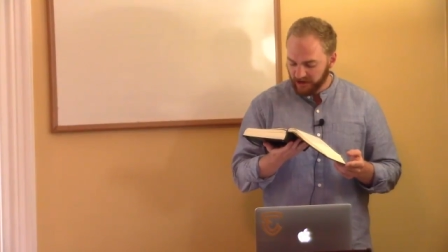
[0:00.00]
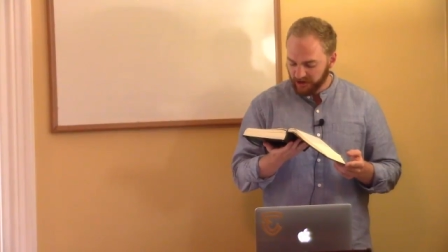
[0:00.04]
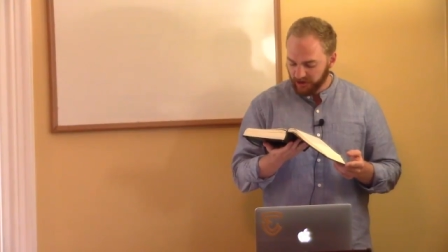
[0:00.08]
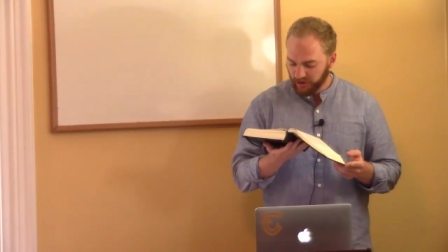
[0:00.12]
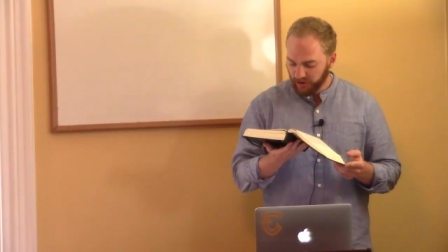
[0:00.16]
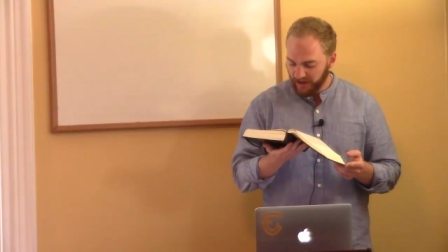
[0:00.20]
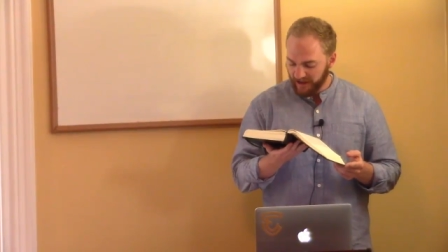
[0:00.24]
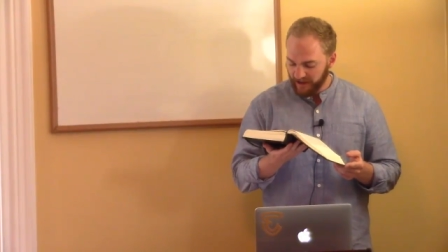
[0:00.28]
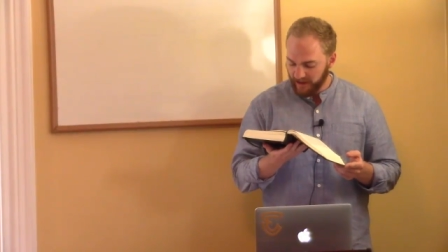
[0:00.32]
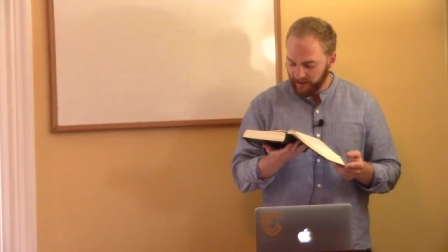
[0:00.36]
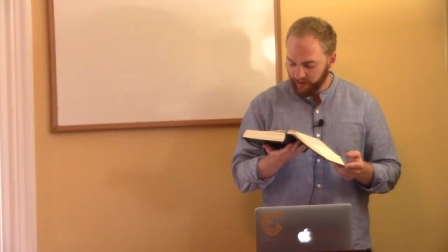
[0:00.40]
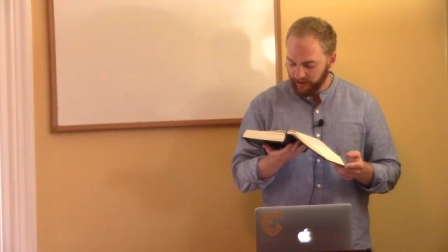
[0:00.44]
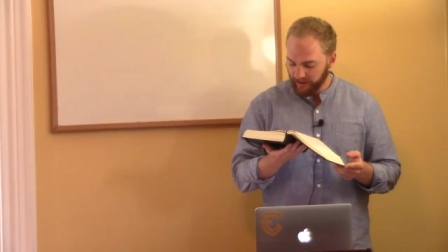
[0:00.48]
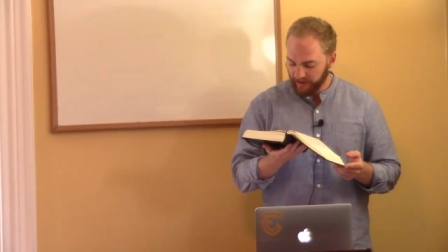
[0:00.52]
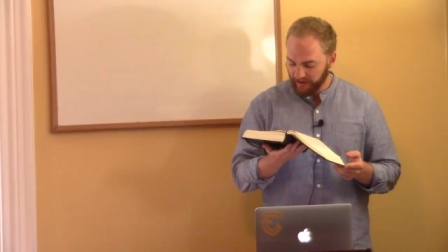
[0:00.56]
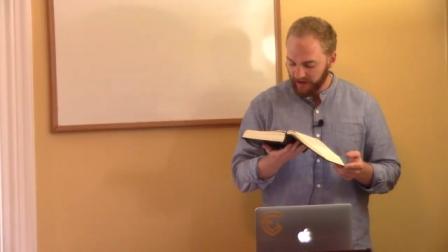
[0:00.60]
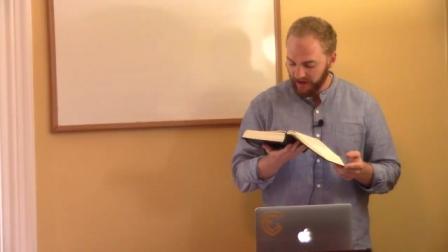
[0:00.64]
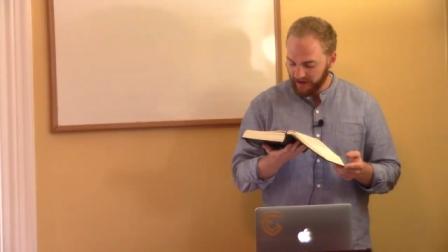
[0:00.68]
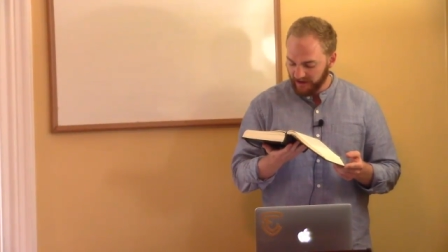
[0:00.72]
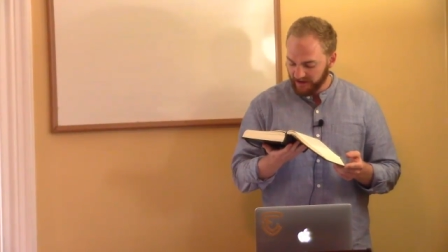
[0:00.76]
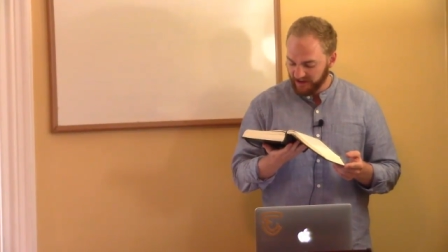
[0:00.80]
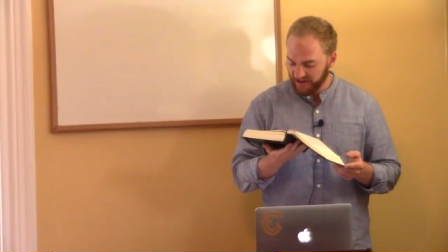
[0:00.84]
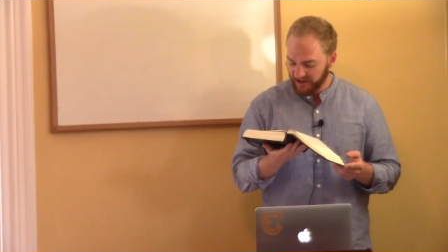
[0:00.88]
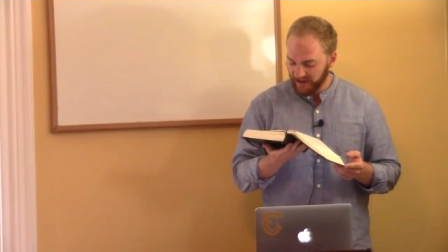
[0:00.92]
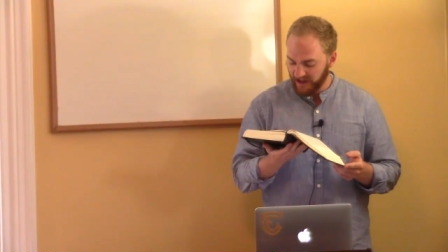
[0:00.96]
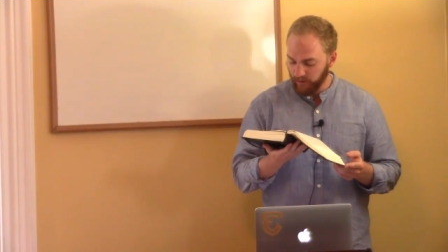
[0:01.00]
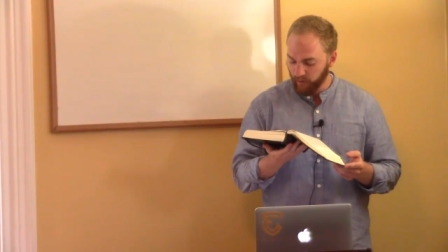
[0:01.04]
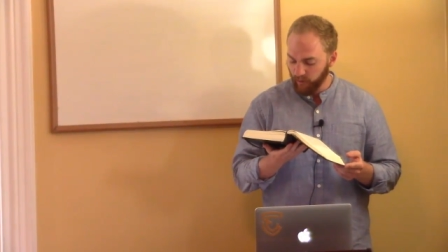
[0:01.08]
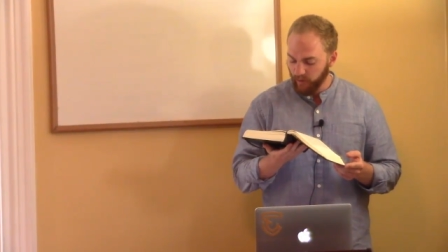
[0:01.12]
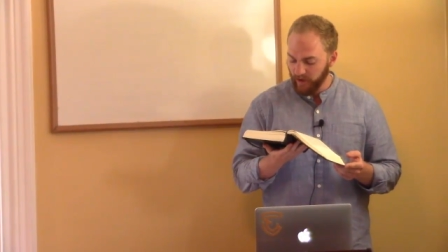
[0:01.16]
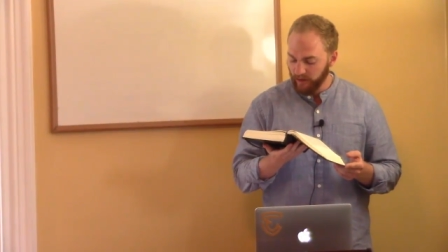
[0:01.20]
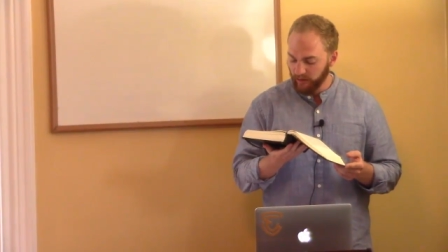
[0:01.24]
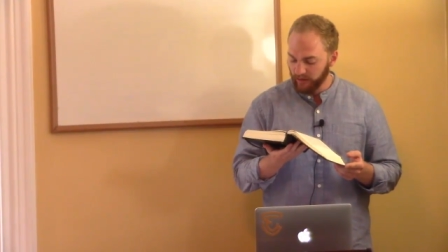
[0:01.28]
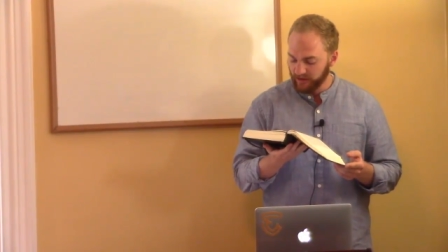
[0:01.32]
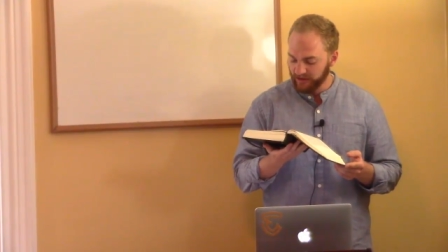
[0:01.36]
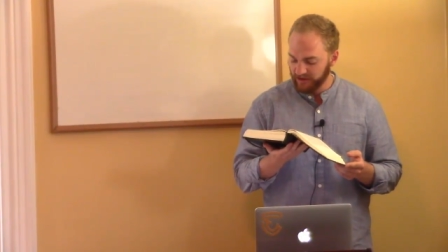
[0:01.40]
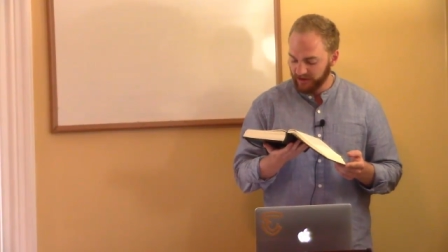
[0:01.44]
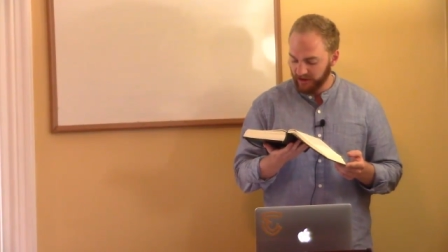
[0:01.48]
a treaty with us, and
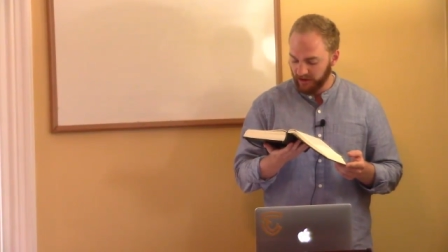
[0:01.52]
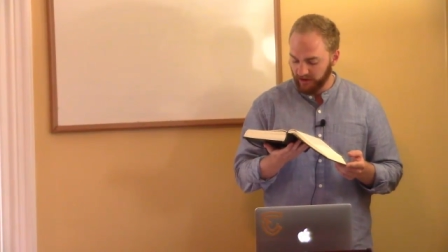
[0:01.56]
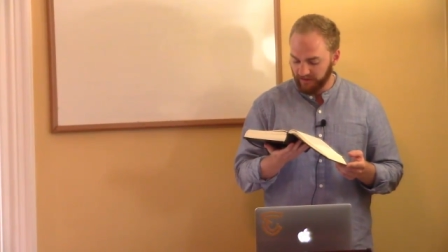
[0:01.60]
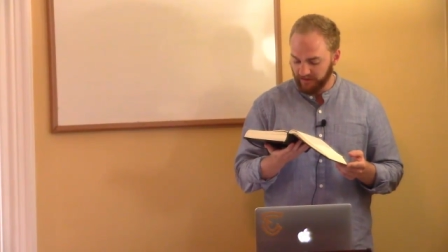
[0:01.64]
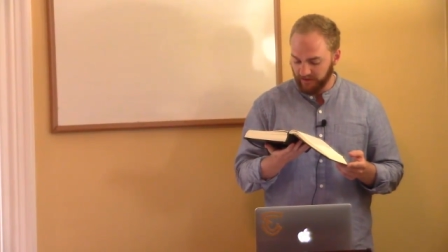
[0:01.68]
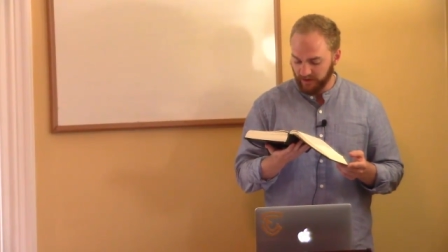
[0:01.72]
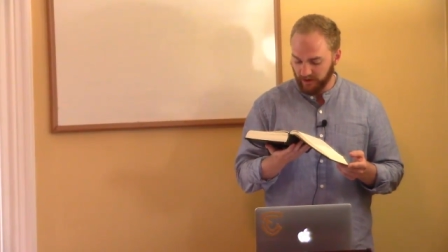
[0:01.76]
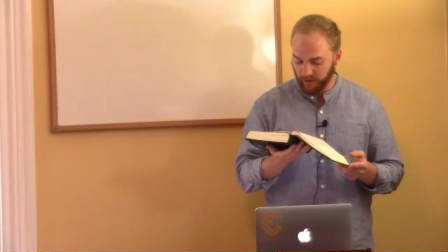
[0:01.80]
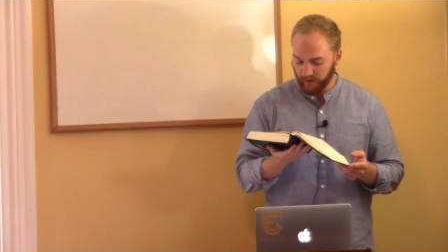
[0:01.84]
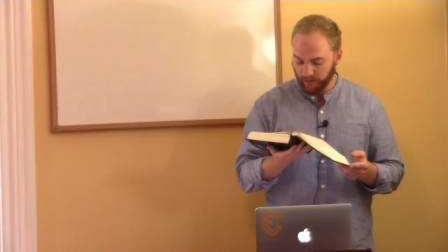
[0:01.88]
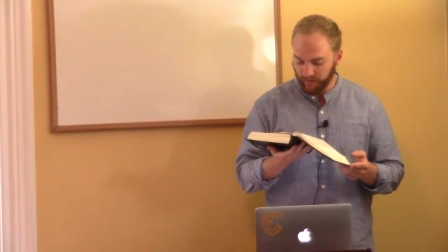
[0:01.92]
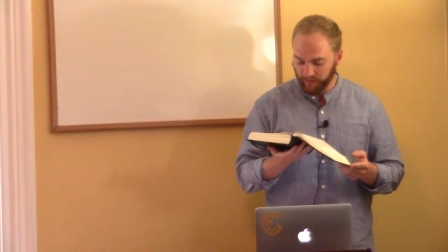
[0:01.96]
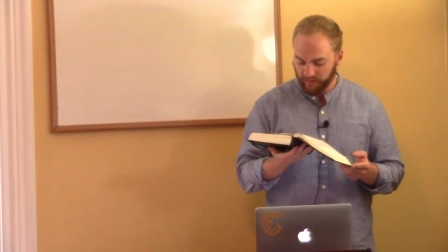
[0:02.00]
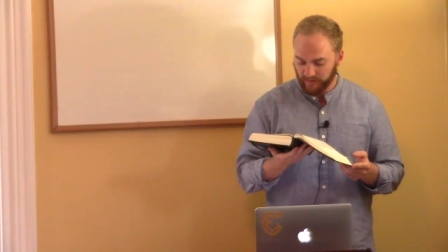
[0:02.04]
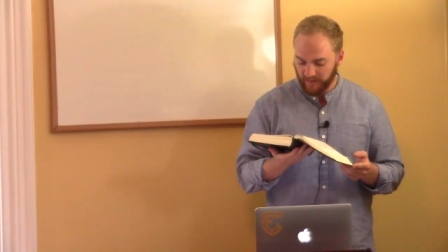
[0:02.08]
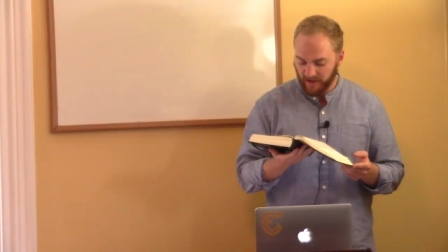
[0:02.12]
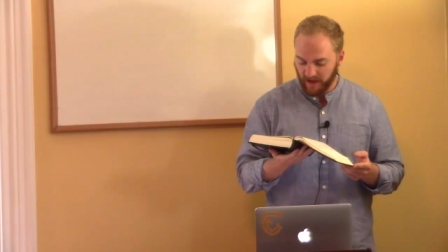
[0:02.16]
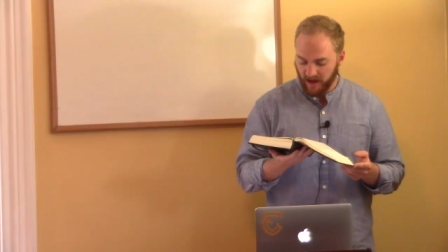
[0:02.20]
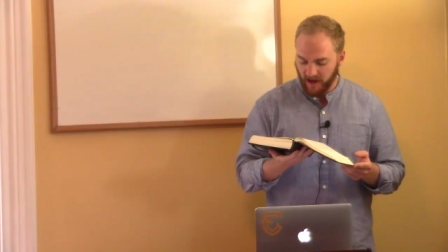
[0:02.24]
we will serve you.